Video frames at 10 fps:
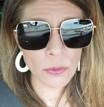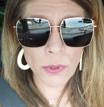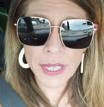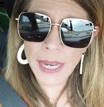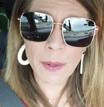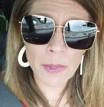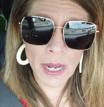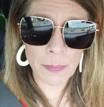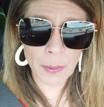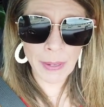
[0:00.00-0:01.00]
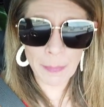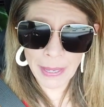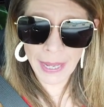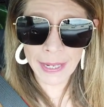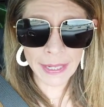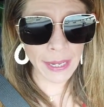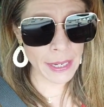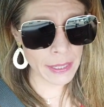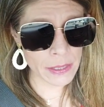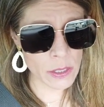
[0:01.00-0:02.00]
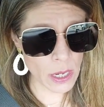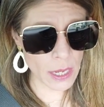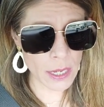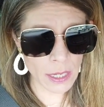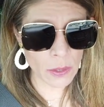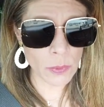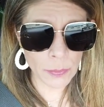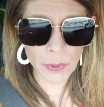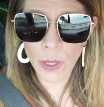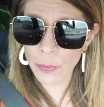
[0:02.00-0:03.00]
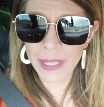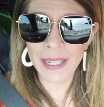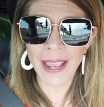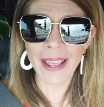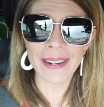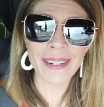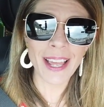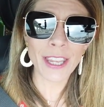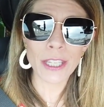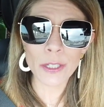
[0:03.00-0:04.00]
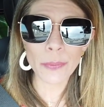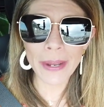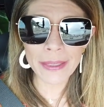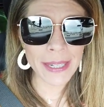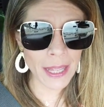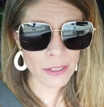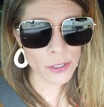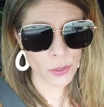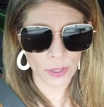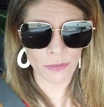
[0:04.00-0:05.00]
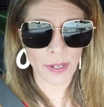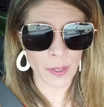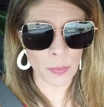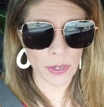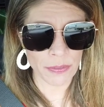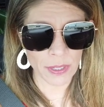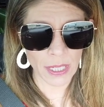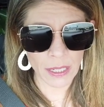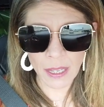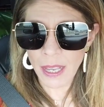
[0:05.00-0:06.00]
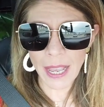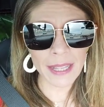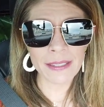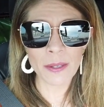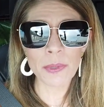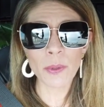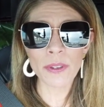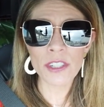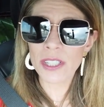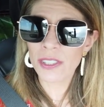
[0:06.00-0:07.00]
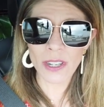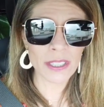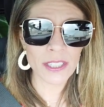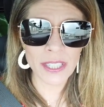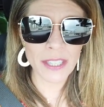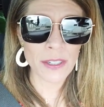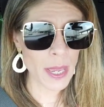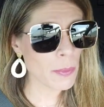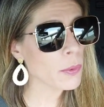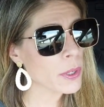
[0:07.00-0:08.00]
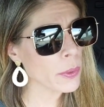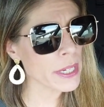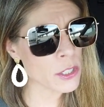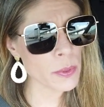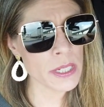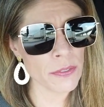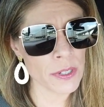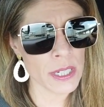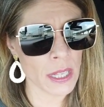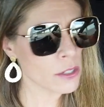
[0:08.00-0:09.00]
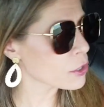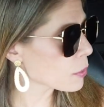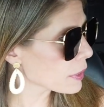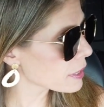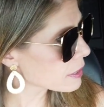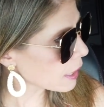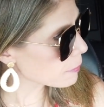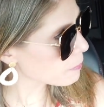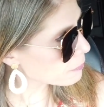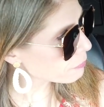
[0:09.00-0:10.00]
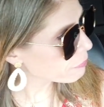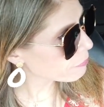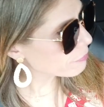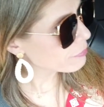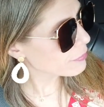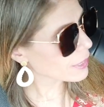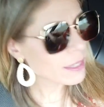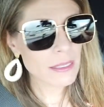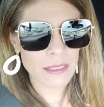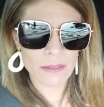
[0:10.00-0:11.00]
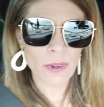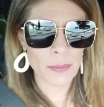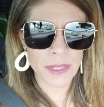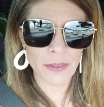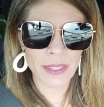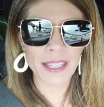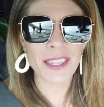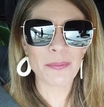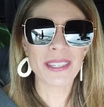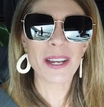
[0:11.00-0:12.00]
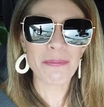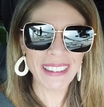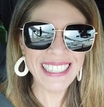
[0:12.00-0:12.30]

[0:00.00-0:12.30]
throw the camera up on my bag and uh, we will go in and look around the dollar store very briefly at something we just saw just the other day, but we're going into a different dollar store this time. Rob's giving the thumbs up.